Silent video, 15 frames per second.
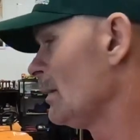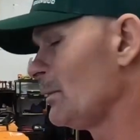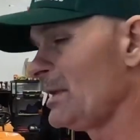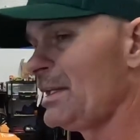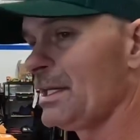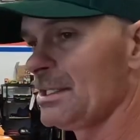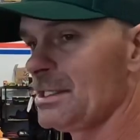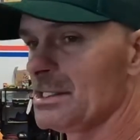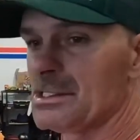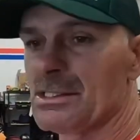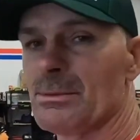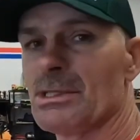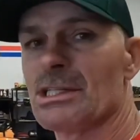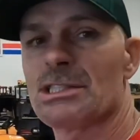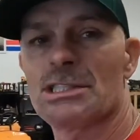We did get
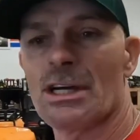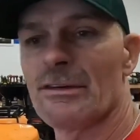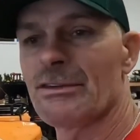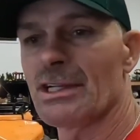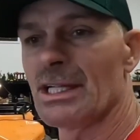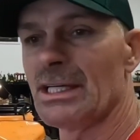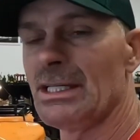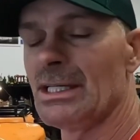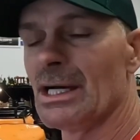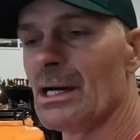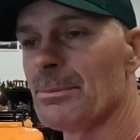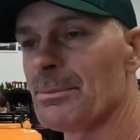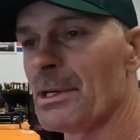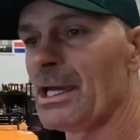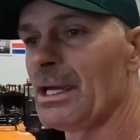some of the stuff cleaned
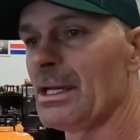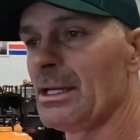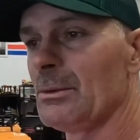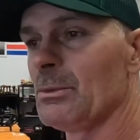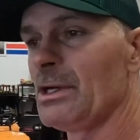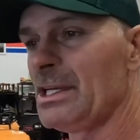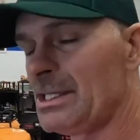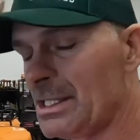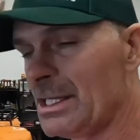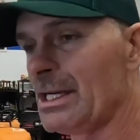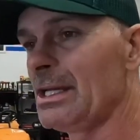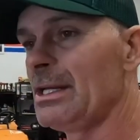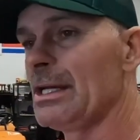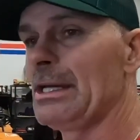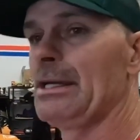up, and we
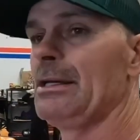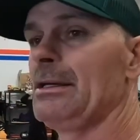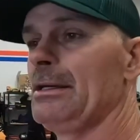did